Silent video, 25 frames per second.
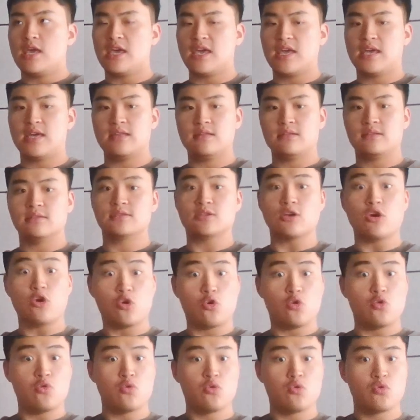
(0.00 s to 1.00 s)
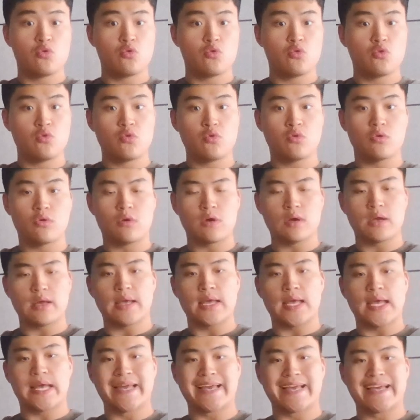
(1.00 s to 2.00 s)
And so,
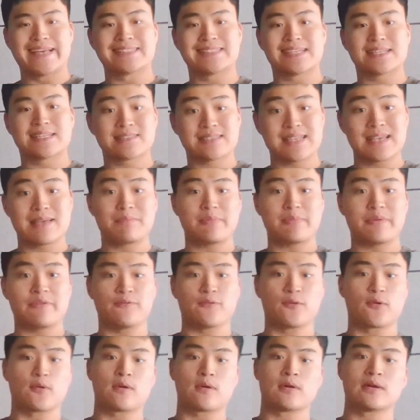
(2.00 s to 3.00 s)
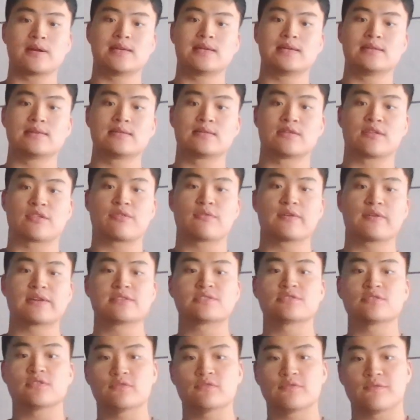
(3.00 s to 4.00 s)
as I said before, the
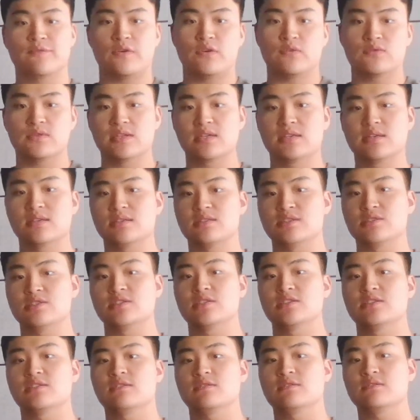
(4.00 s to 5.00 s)
threshold voltage